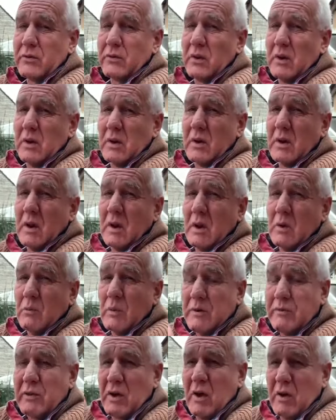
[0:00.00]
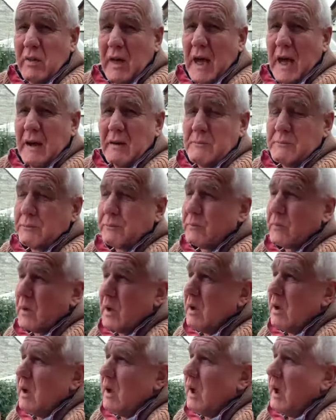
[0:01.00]
We've got that
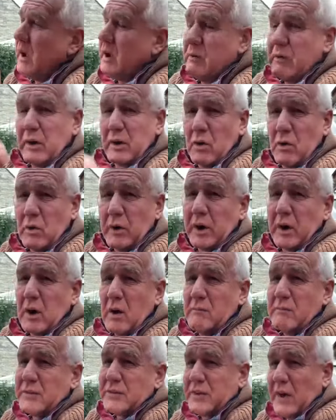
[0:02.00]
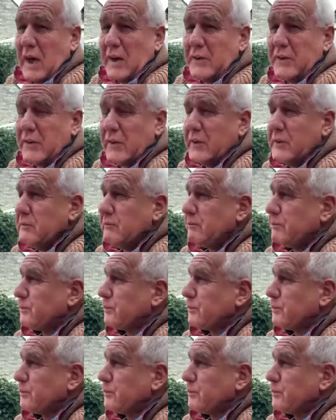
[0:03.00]
in a recorded conversation.